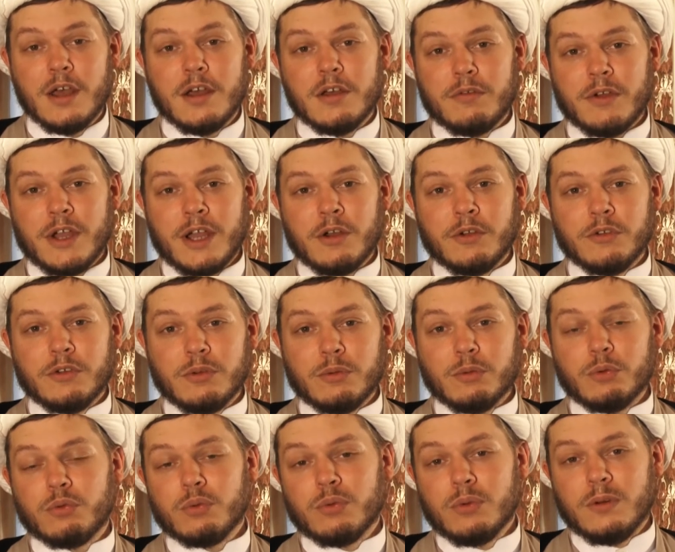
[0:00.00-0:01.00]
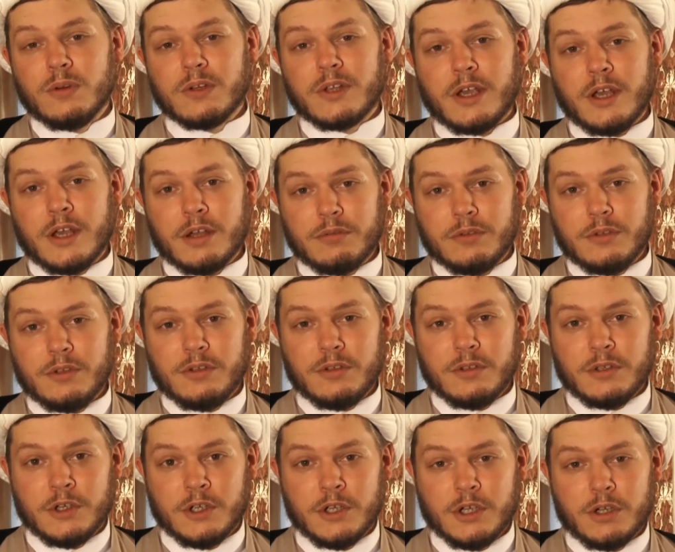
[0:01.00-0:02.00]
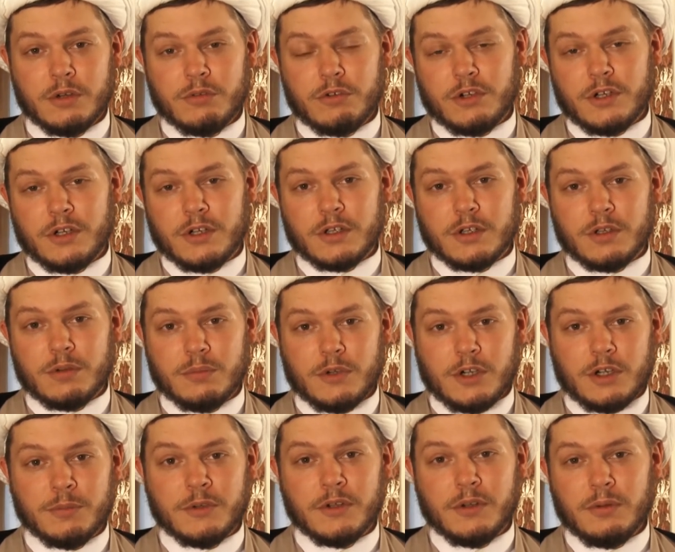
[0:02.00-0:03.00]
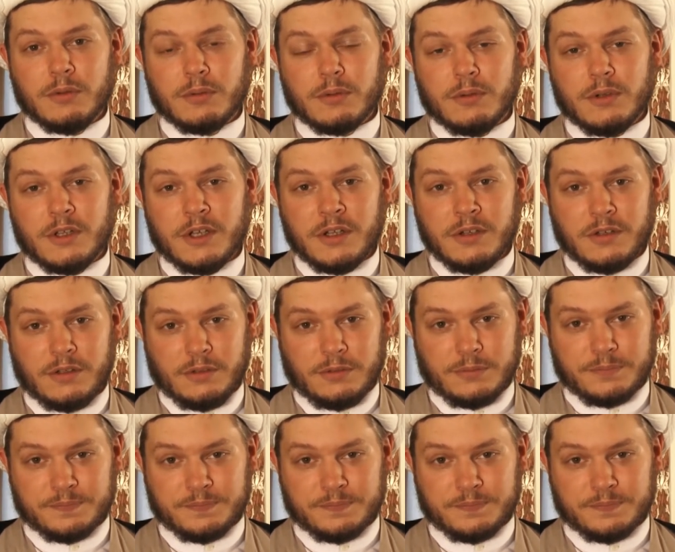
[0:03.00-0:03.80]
found in Usul al-Kafi of Sheikh Muhammad al-Kulaini.